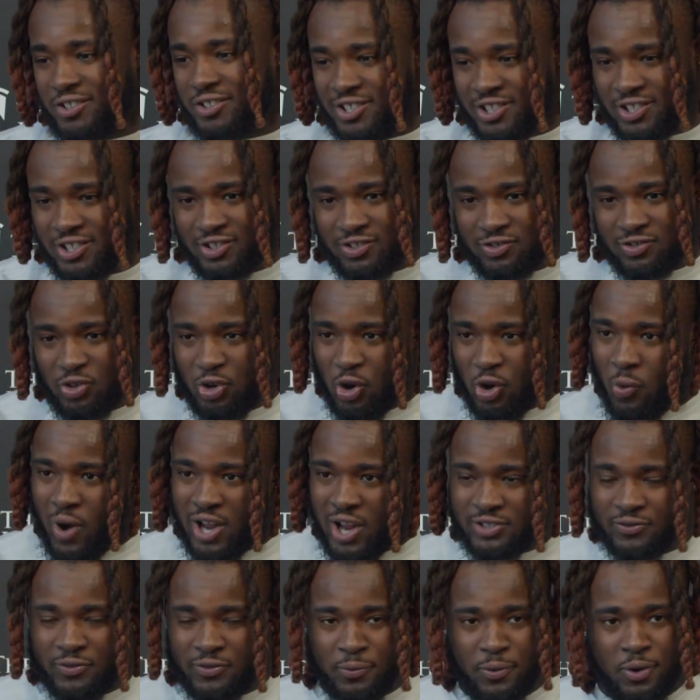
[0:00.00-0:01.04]
just, you know,
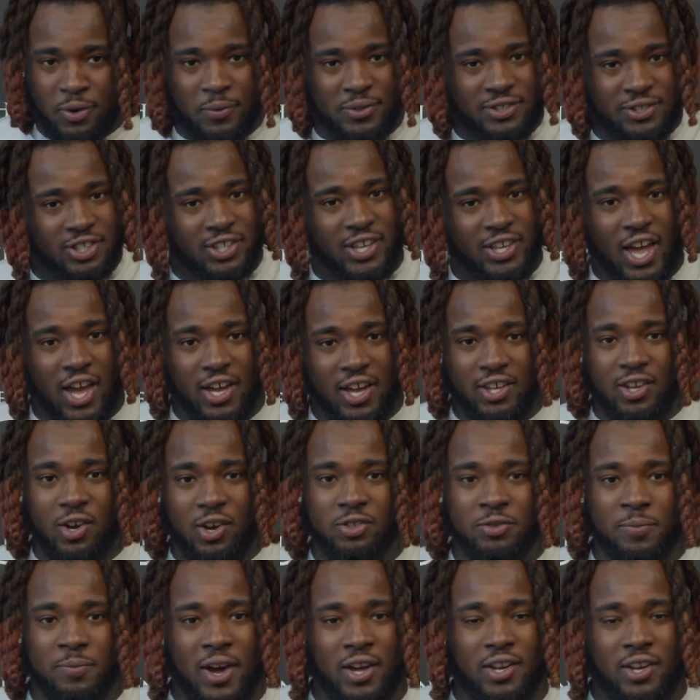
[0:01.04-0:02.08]
watching from him and seeing how he
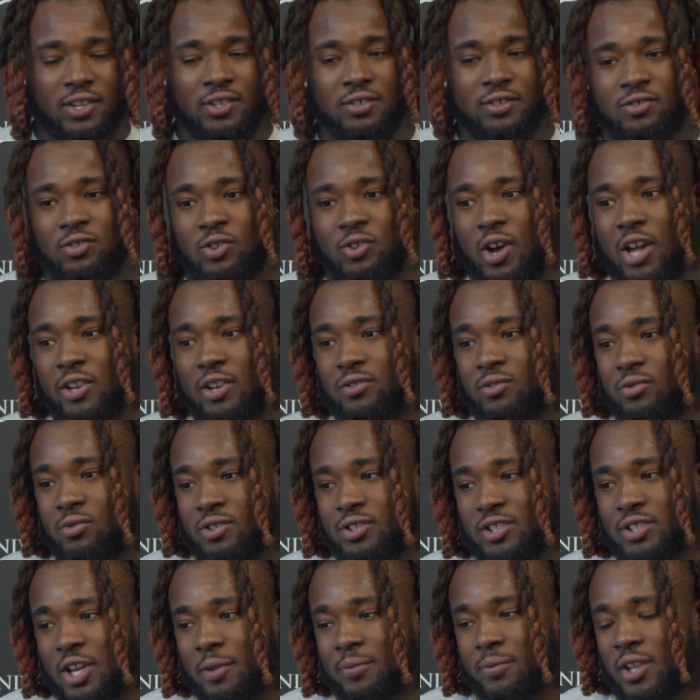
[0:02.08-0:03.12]
goes about it, you know, I do the
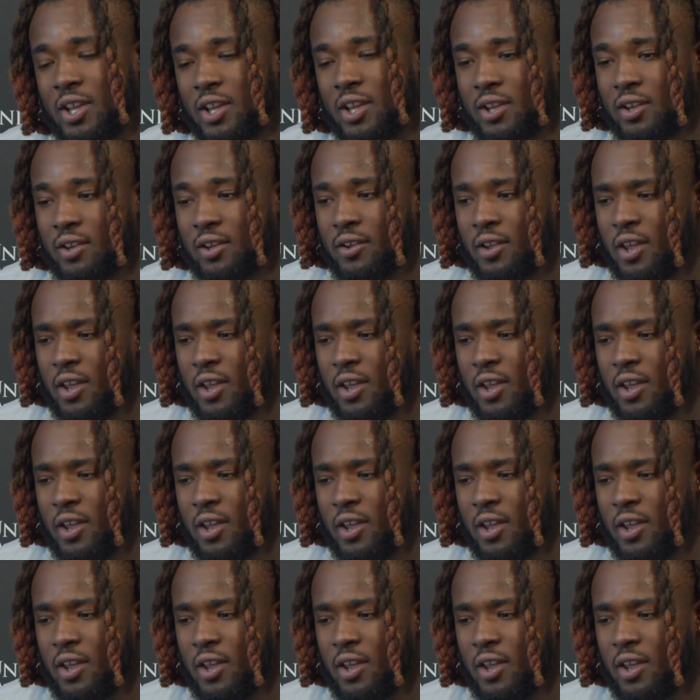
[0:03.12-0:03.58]
same thing.